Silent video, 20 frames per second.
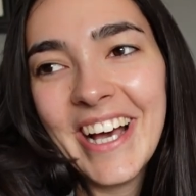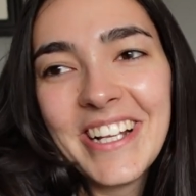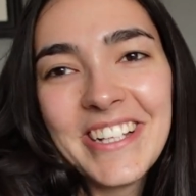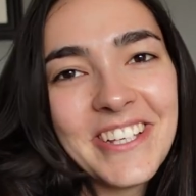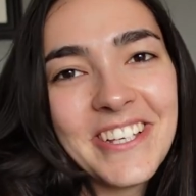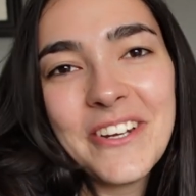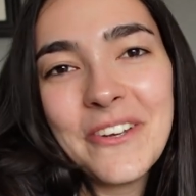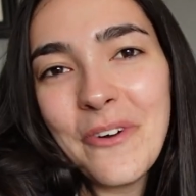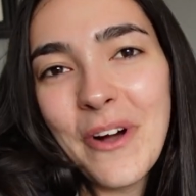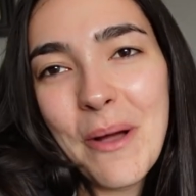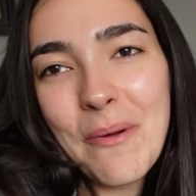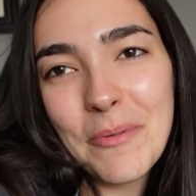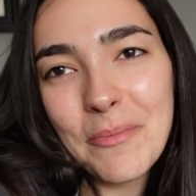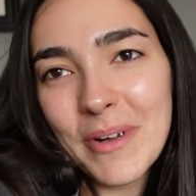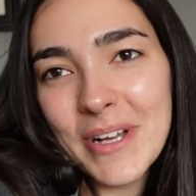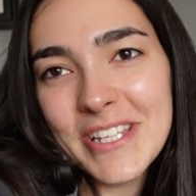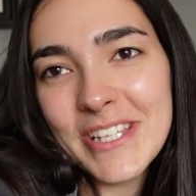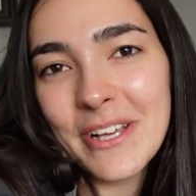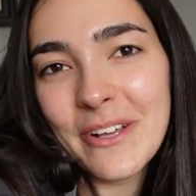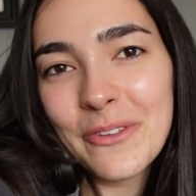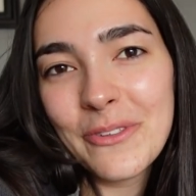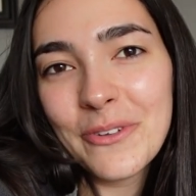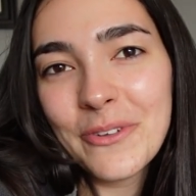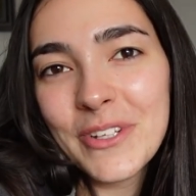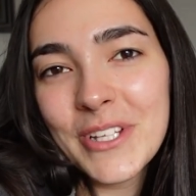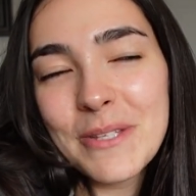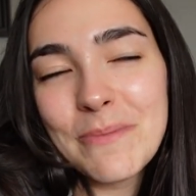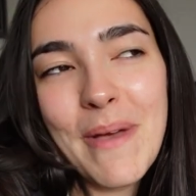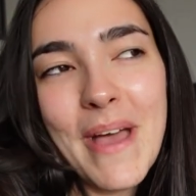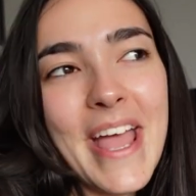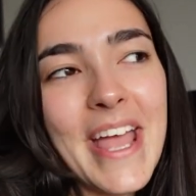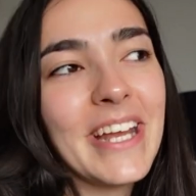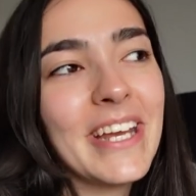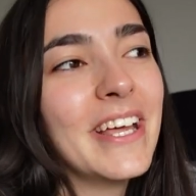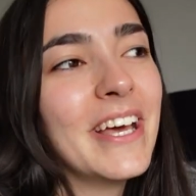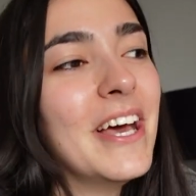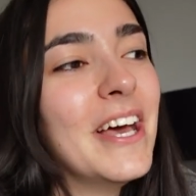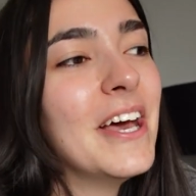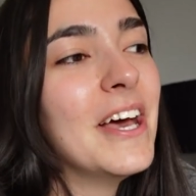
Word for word: I don't know why I put myself through this pain